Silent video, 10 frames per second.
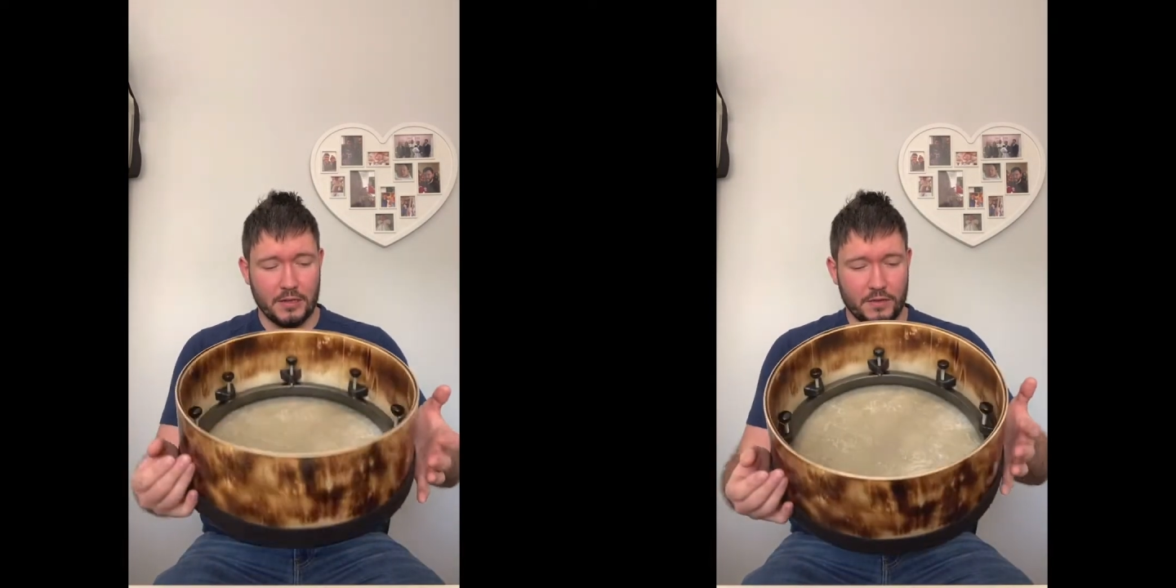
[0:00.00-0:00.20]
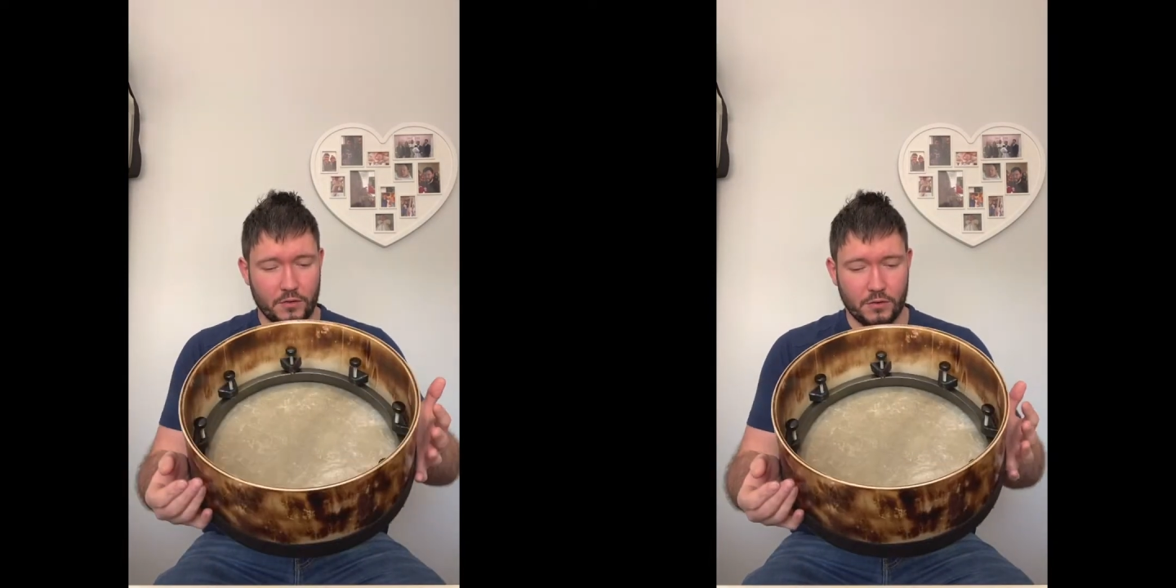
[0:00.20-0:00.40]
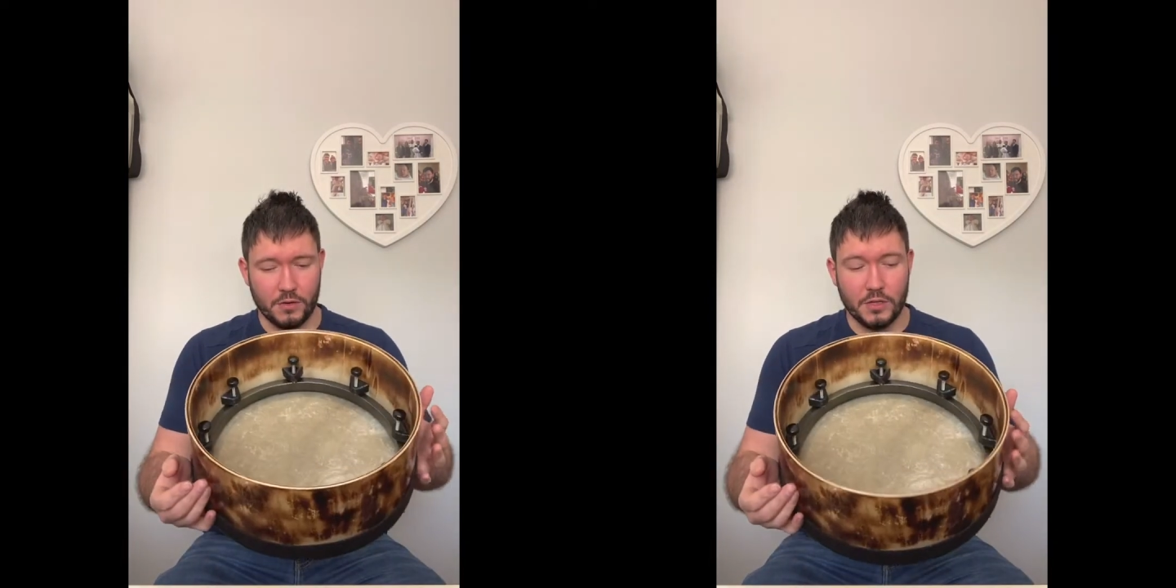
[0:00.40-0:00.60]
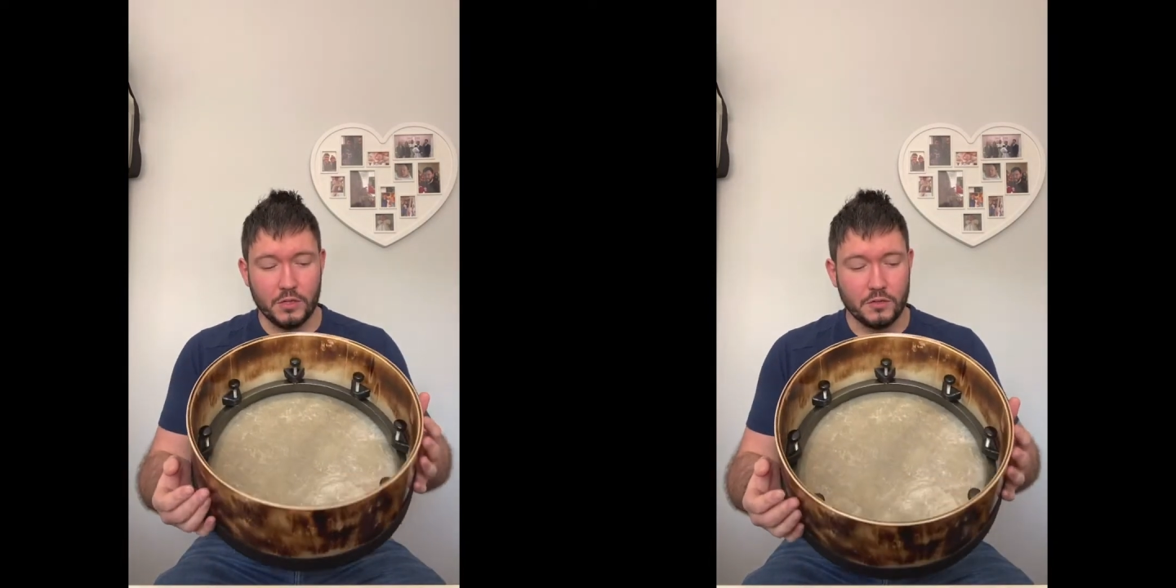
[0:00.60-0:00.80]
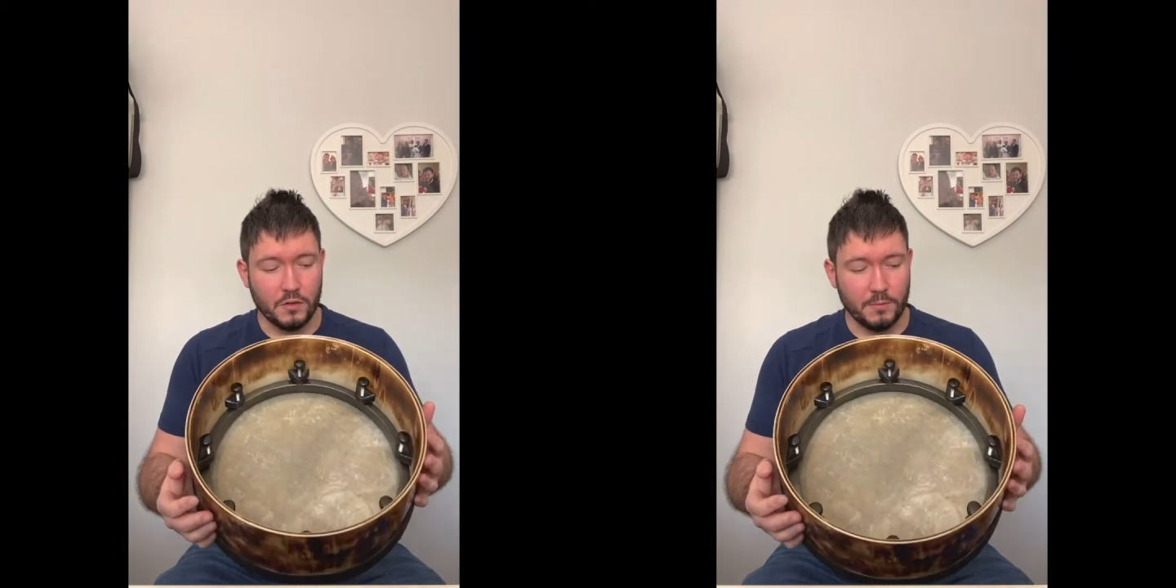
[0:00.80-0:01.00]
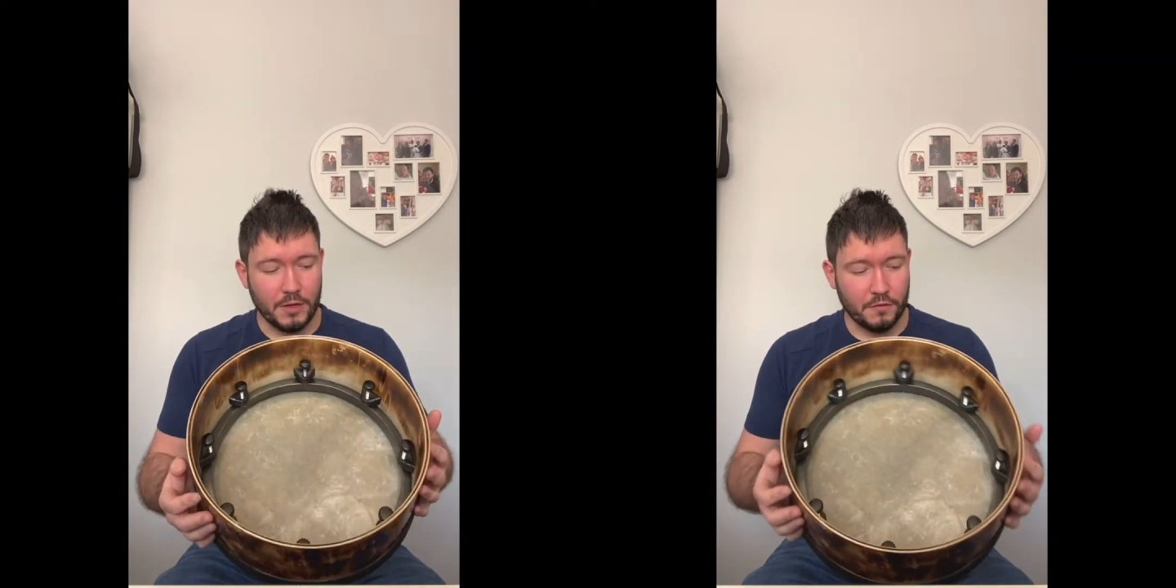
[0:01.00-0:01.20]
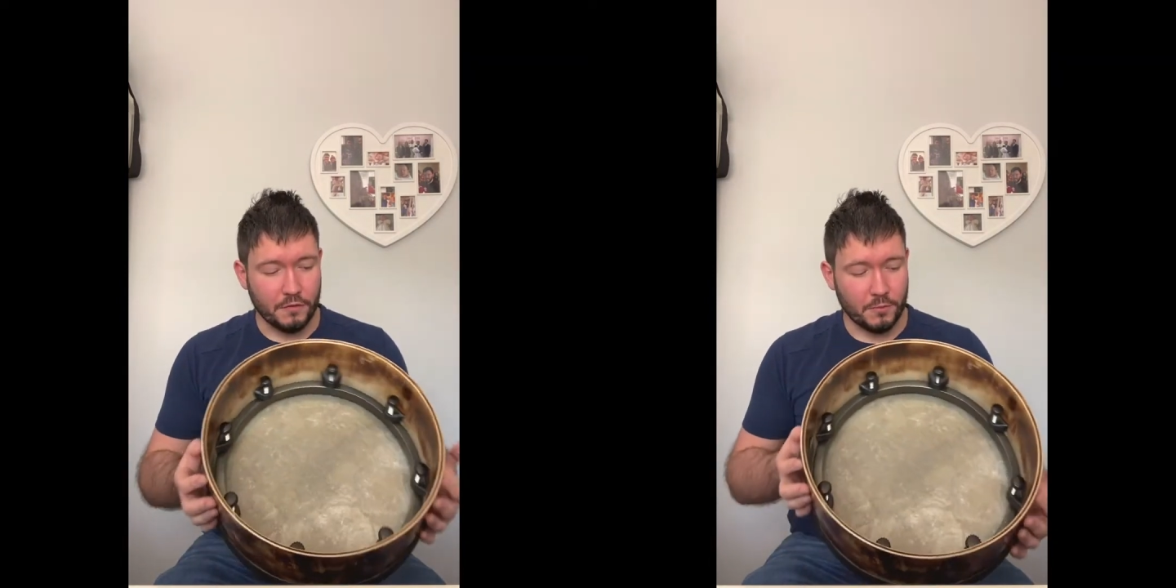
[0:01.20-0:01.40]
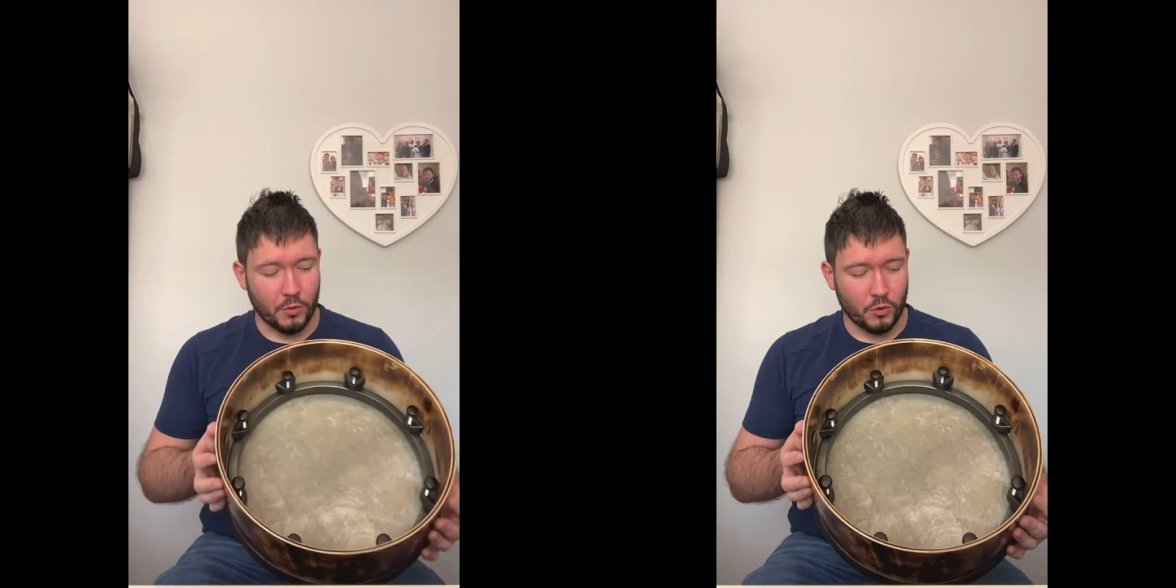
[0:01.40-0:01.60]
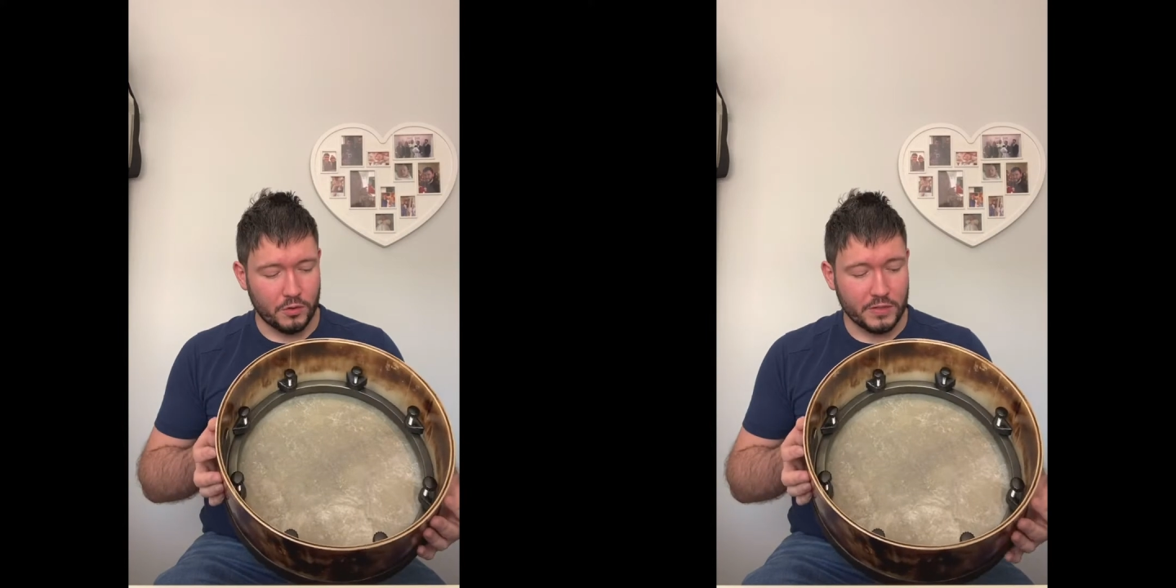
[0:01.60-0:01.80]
So it used to be made from old